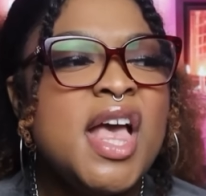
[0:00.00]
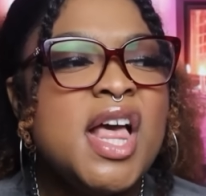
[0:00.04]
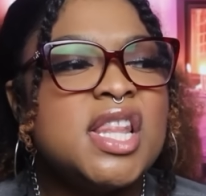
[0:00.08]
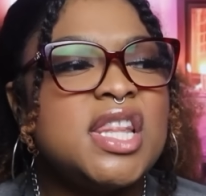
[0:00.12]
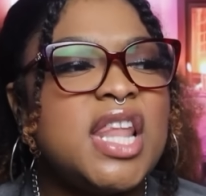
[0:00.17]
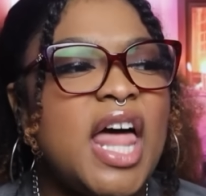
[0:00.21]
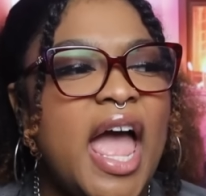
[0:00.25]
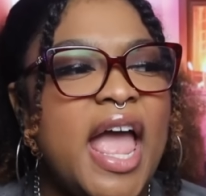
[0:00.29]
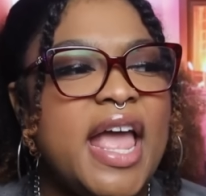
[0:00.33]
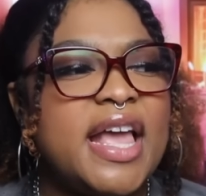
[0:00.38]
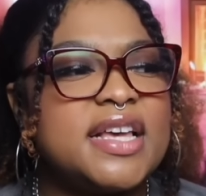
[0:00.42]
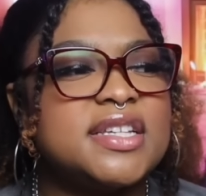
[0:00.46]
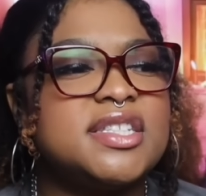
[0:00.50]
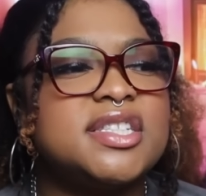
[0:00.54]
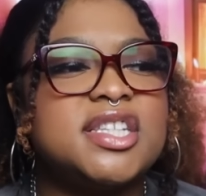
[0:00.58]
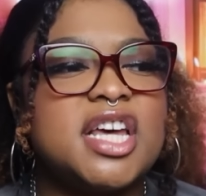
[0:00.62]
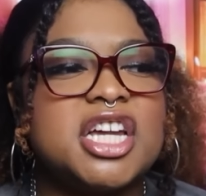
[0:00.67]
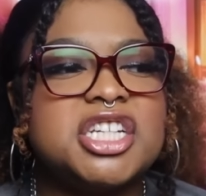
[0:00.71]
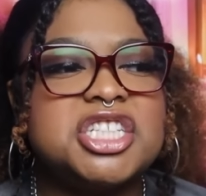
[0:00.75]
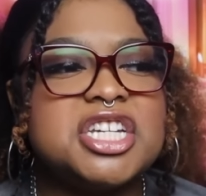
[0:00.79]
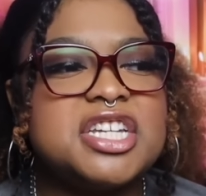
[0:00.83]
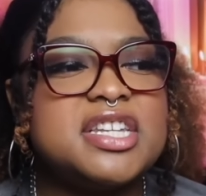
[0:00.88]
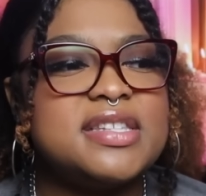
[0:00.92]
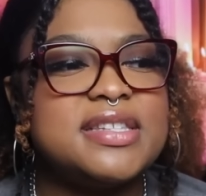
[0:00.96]
Like,
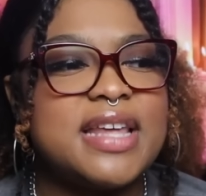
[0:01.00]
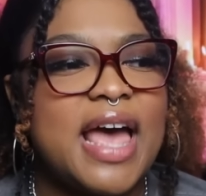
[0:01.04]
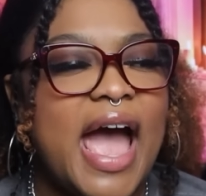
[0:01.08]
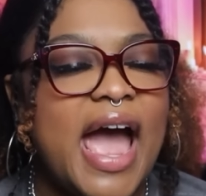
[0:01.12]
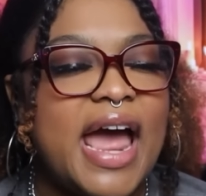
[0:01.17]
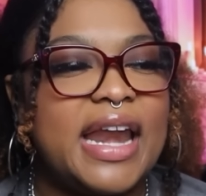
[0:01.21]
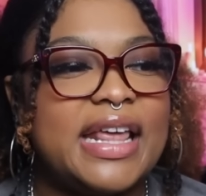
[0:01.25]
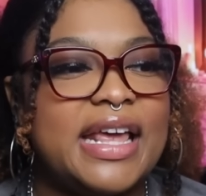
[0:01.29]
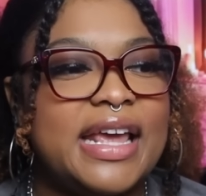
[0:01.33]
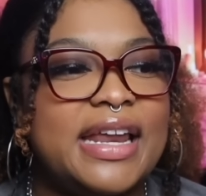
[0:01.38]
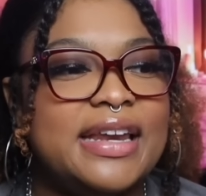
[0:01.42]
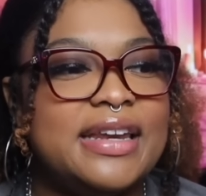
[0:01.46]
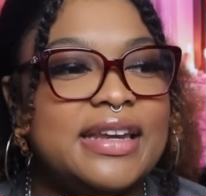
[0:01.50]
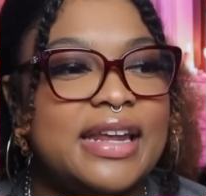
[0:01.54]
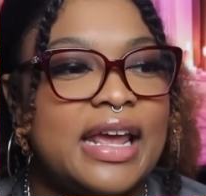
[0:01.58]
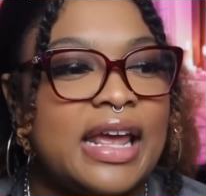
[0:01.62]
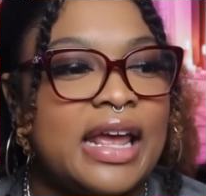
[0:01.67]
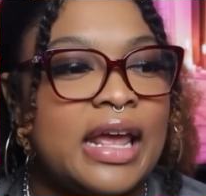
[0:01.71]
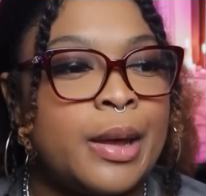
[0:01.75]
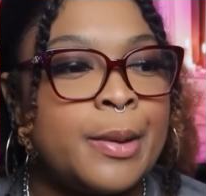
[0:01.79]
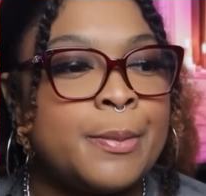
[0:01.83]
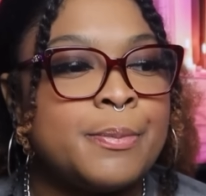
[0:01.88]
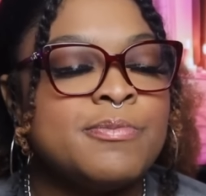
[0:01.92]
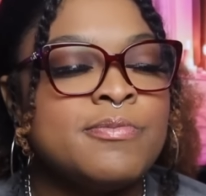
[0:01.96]
such a sad
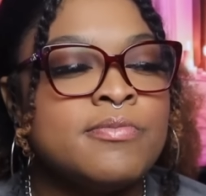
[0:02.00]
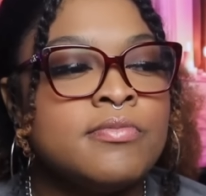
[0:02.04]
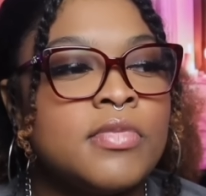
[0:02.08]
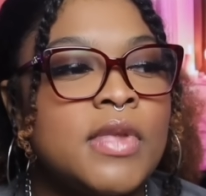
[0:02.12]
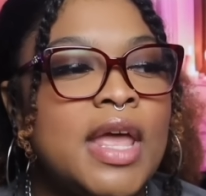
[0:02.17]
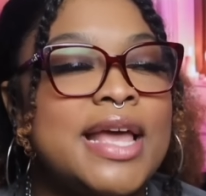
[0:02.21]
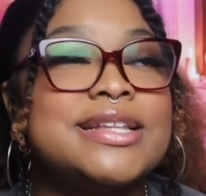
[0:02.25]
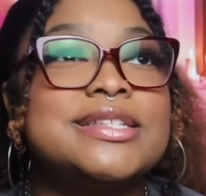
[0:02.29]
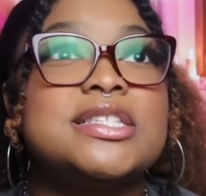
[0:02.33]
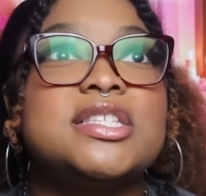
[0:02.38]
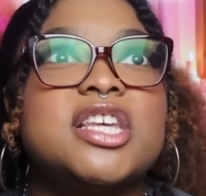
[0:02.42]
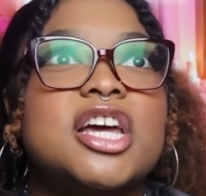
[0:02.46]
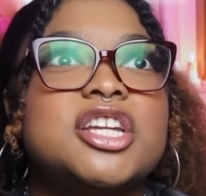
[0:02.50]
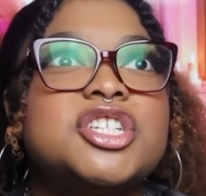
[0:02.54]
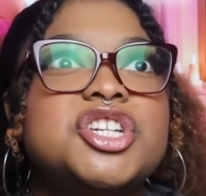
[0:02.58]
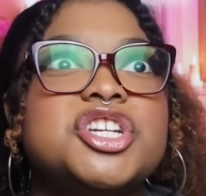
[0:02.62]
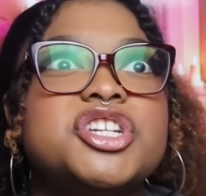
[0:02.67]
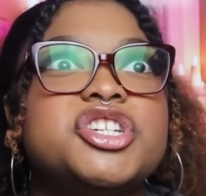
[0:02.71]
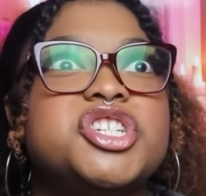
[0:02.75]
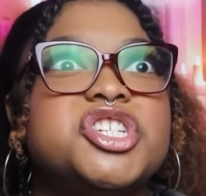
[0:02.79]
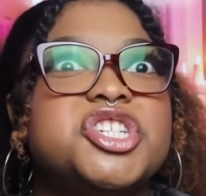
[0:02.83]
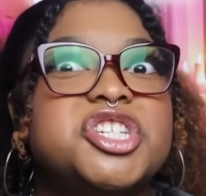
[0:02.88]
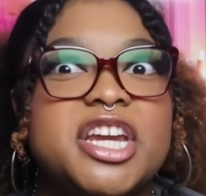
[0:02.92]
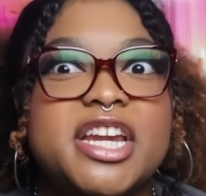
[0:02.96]
ending and such a
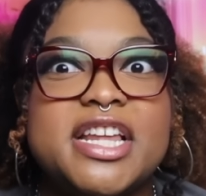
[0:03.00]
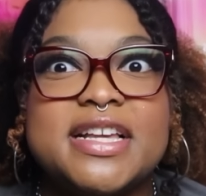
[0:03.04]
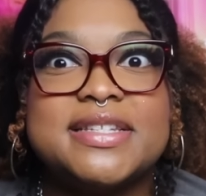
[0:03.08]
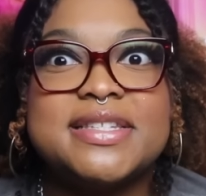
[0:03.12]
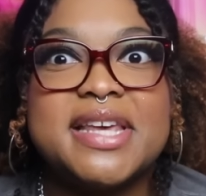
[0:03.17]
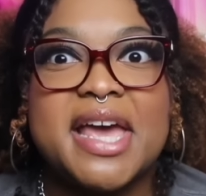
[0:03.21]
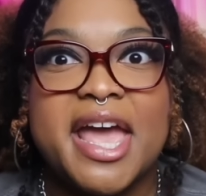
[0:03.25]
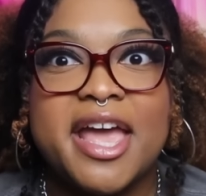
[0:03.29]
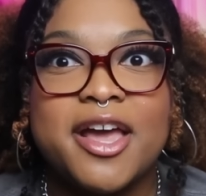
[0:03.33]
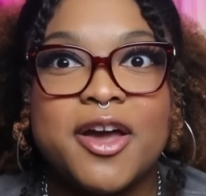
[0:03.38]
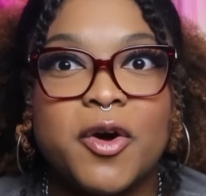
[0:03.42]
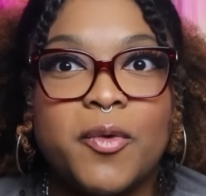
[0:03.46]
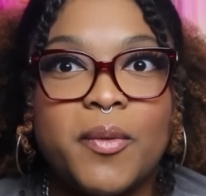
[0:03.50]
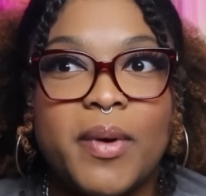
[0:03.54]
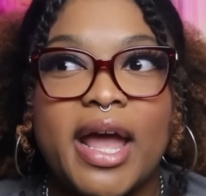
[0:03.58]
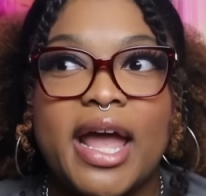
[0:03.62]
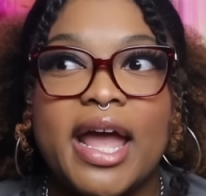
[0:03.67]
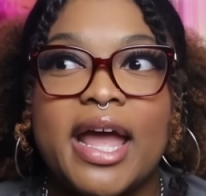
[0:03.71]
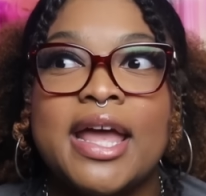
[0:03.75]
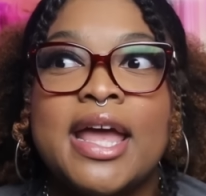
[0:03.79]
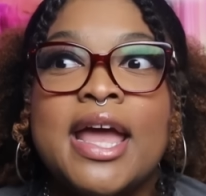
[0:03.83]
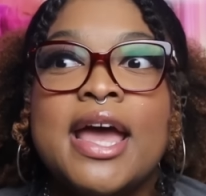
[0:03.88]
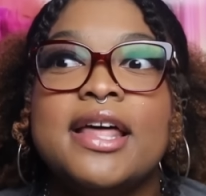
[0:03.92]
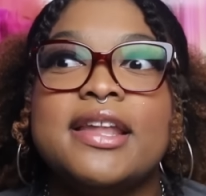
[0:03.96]
shitty
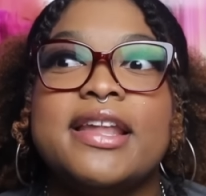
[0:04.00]
takeaway.